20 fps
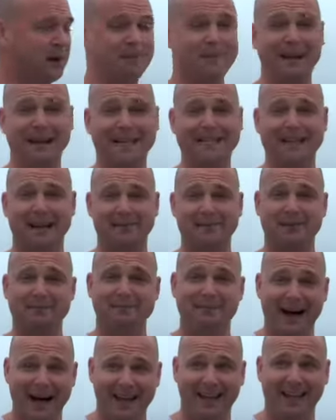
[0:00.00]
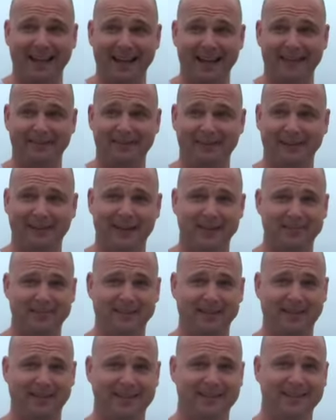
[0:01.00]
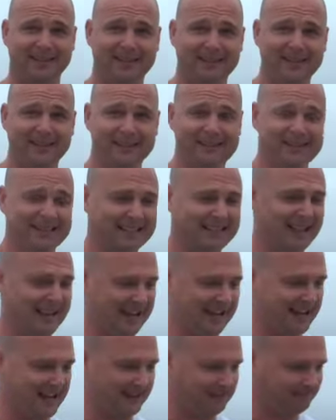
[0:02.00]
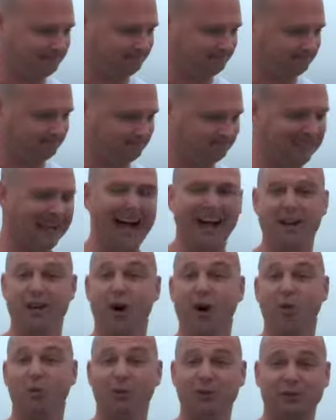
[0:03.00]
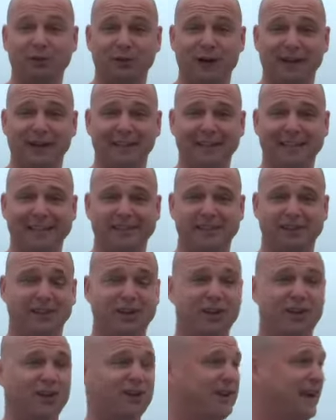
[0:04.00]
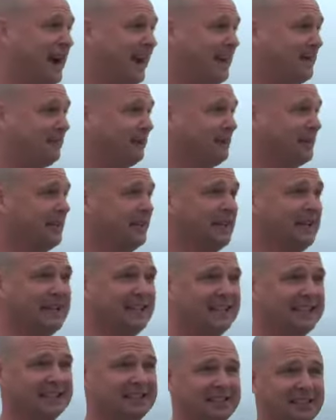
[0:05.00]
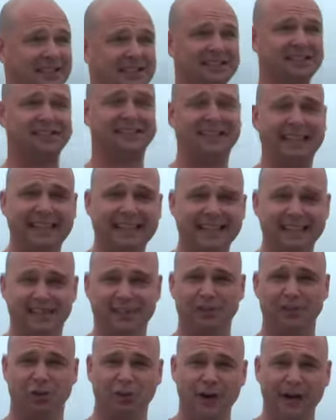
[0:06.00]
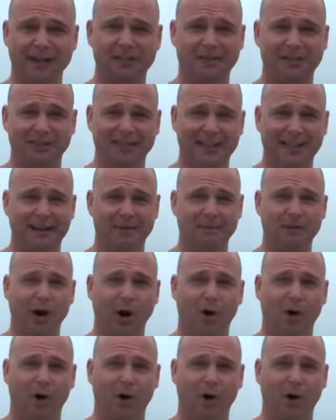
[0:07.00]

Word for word: there are many times in my life that I've been kind of not knowing what's around the next turn or not able to necessarily see the direction that I'm